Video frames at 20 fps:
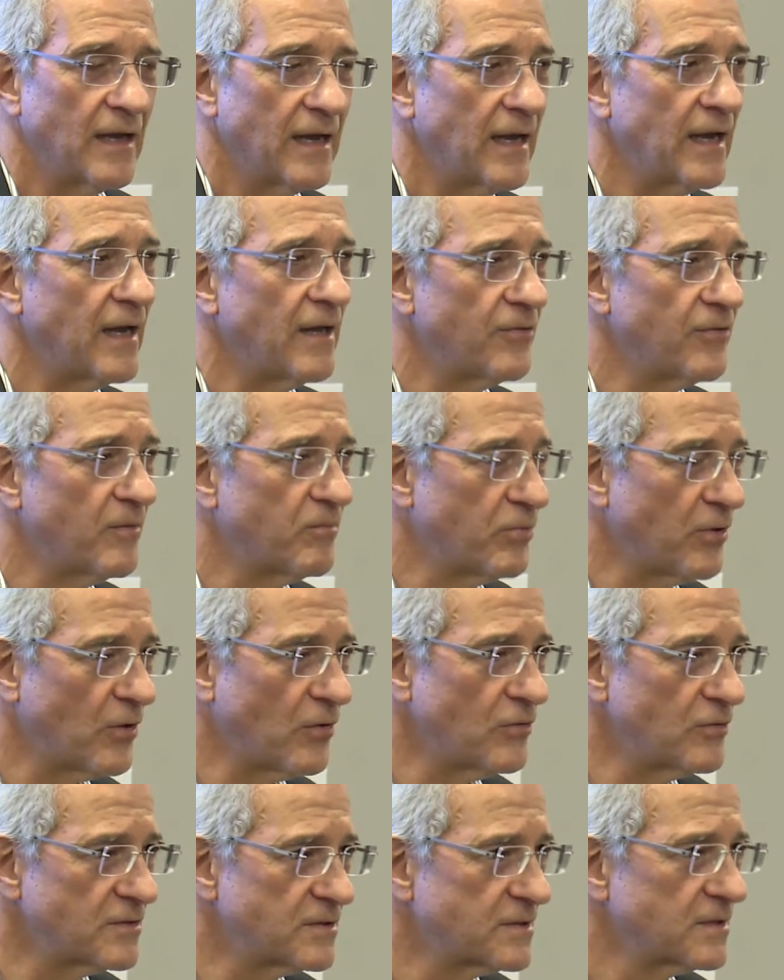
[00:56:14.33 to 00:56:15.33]
And the
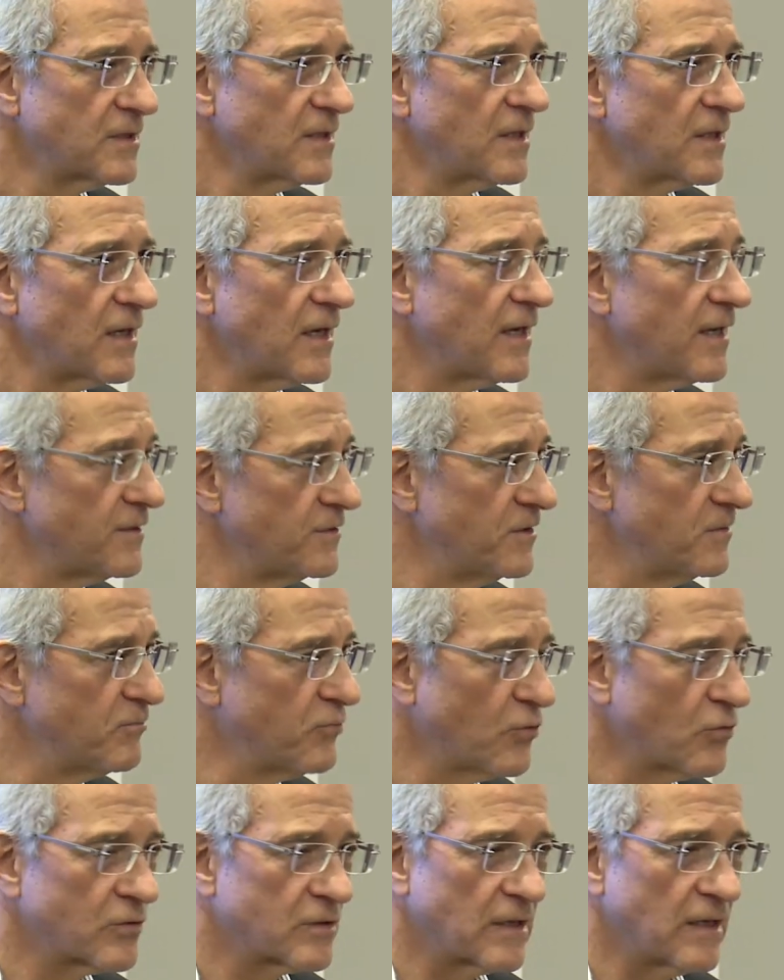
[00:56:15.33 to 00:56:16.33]
Poles uh,
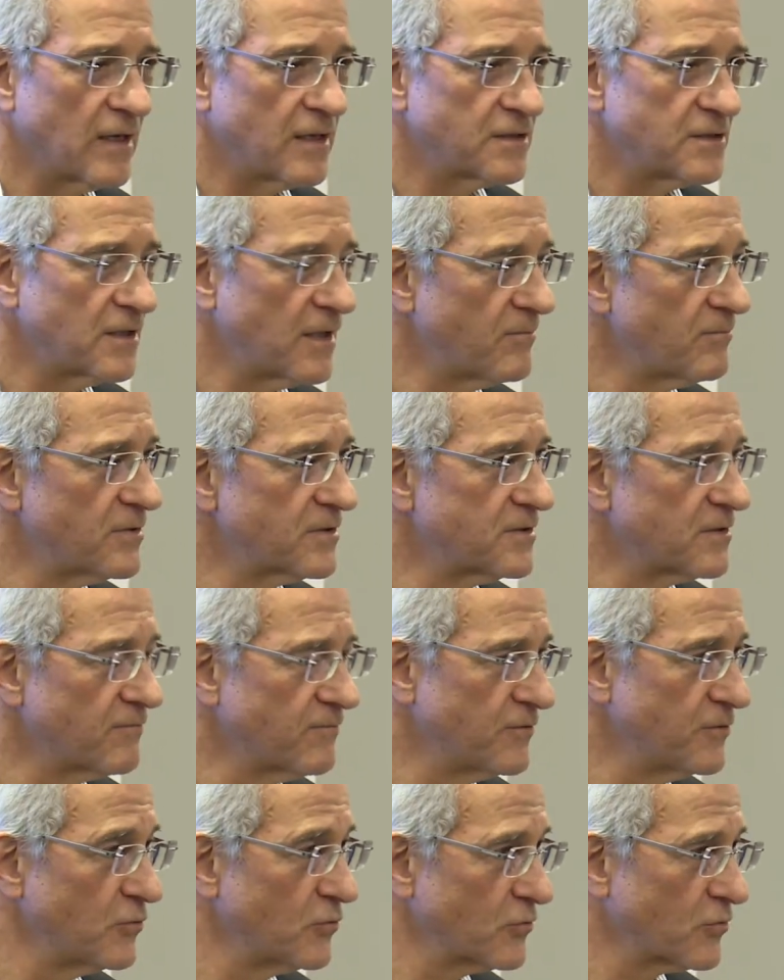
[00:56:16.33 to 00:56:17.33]
deport large numbers
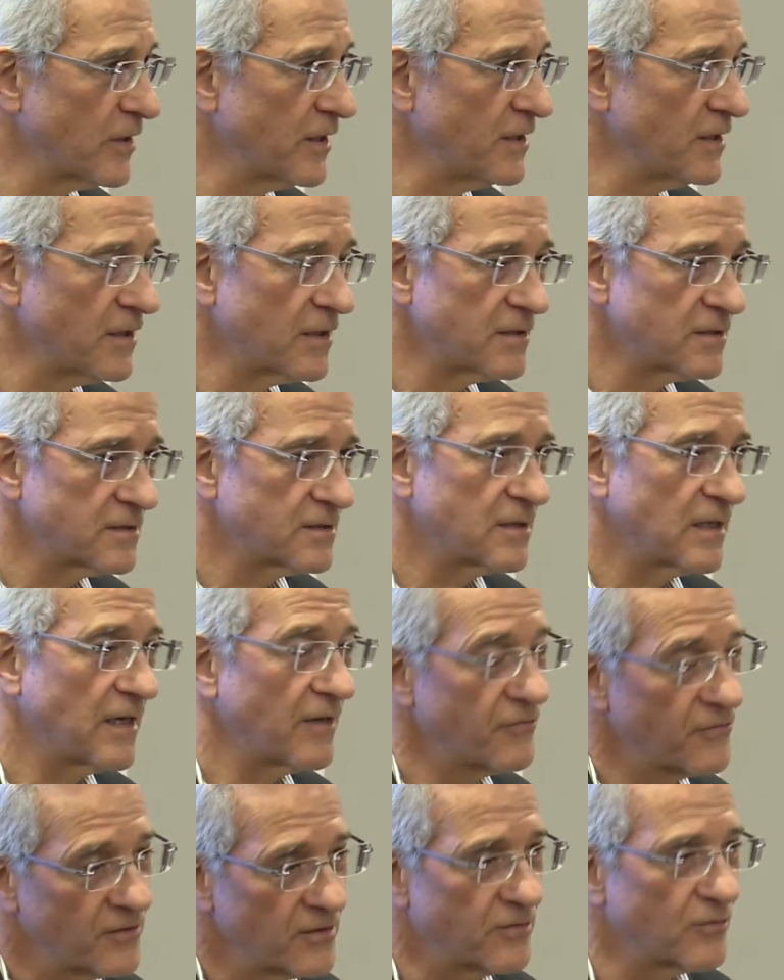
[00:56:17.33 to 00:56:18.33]
of Ukrainians,
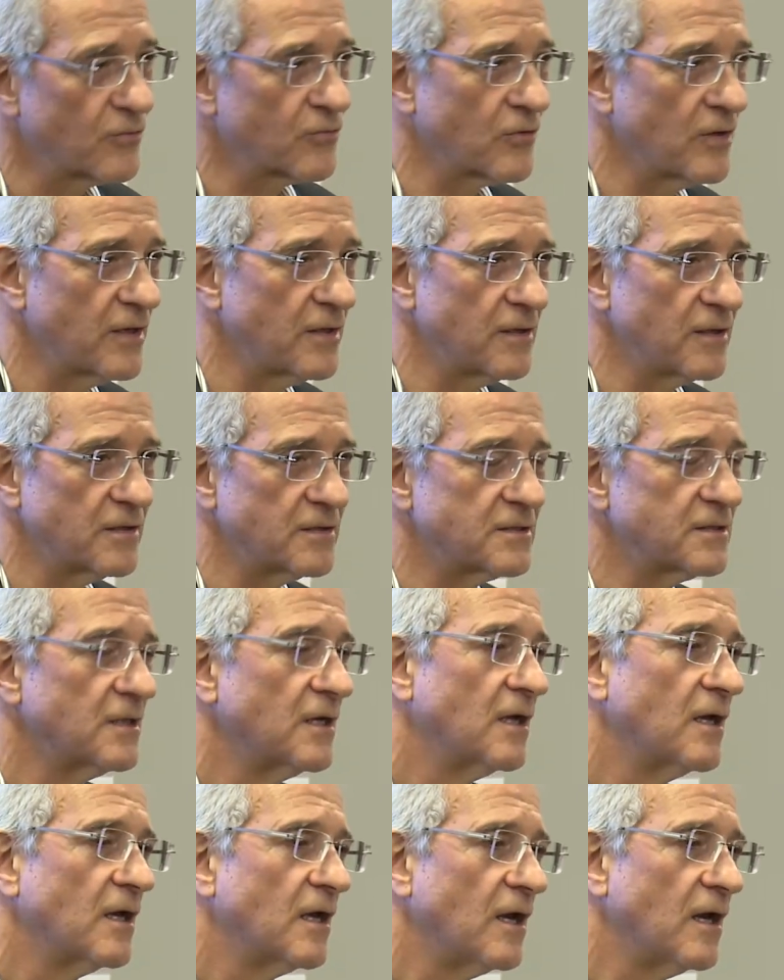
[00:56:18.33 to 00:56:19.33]
ethnic Ukrainians,
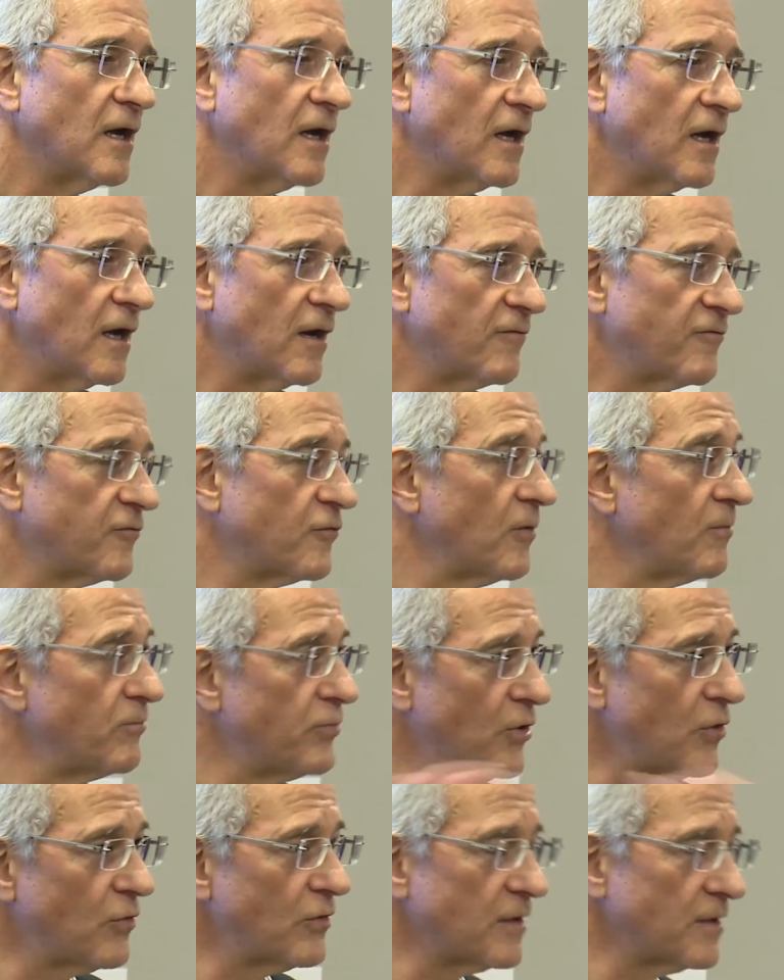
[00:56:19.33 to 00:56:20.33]
uh, from
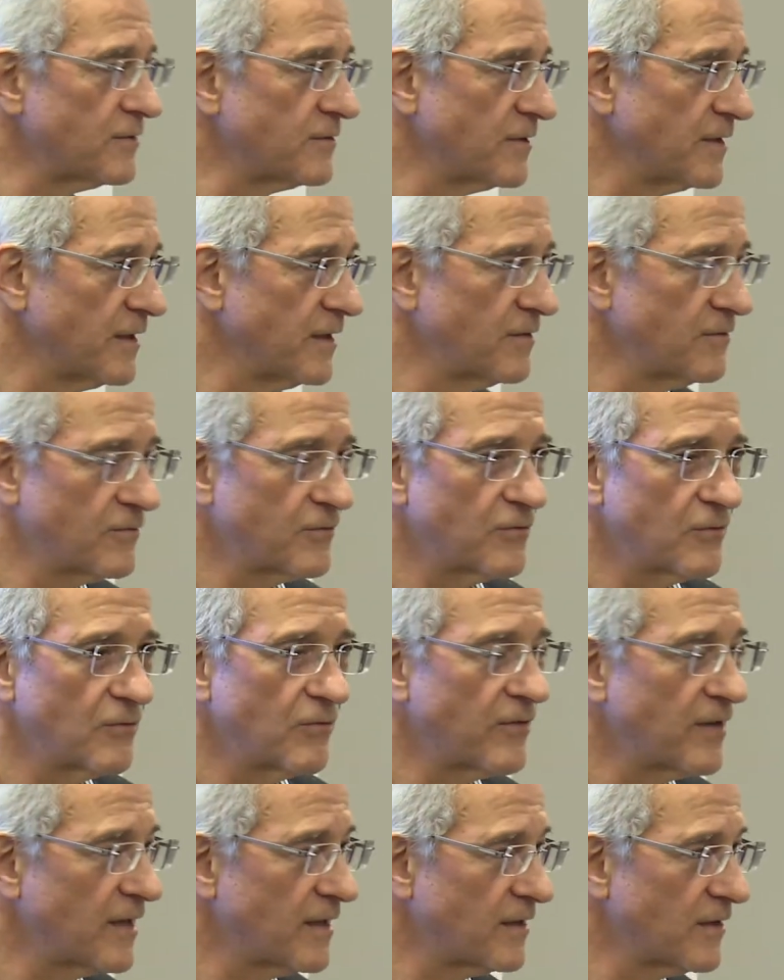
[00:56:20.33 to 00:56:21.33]
Poland into
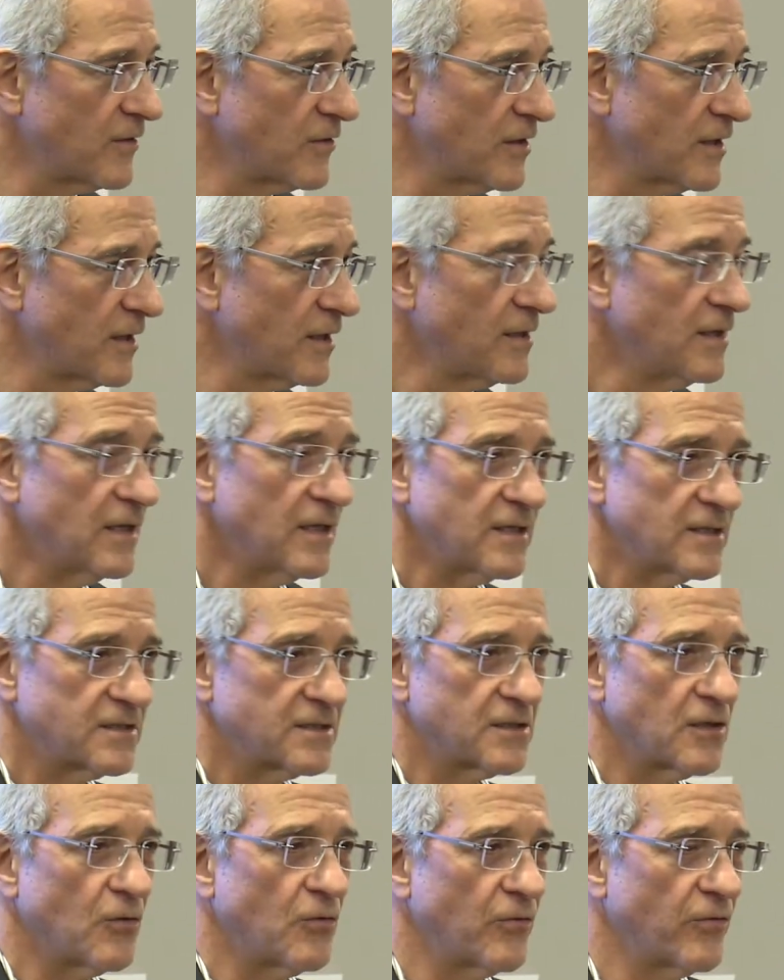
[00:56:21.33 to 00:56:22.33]
that area,
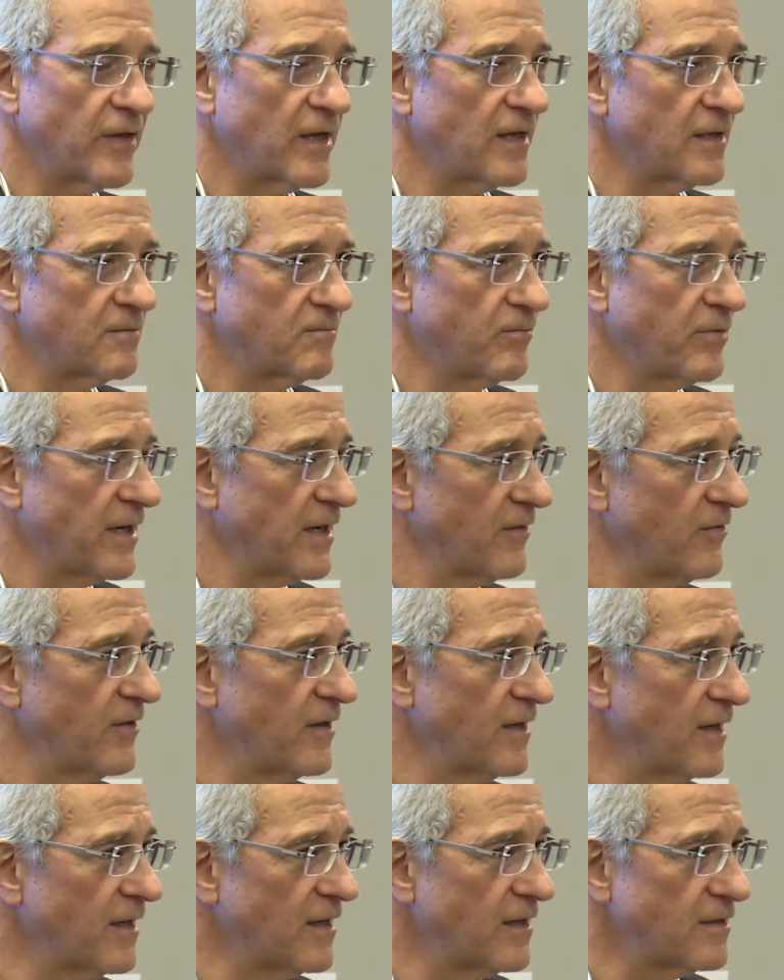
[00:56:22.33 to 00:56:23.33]
so that by
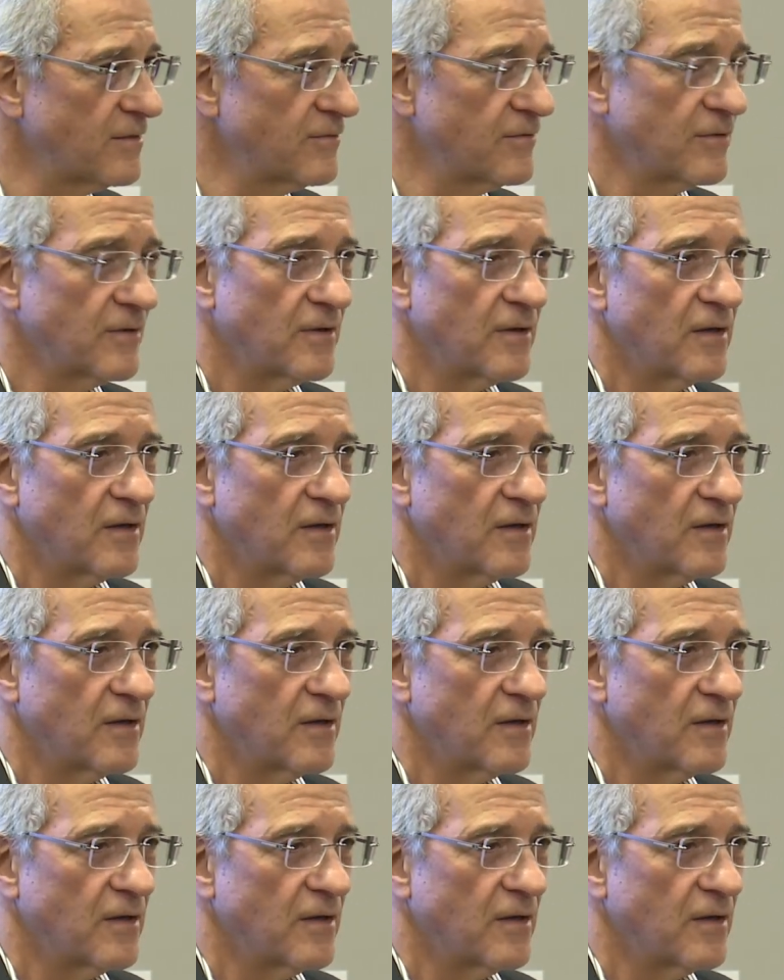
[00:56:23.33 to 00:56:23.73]
the end,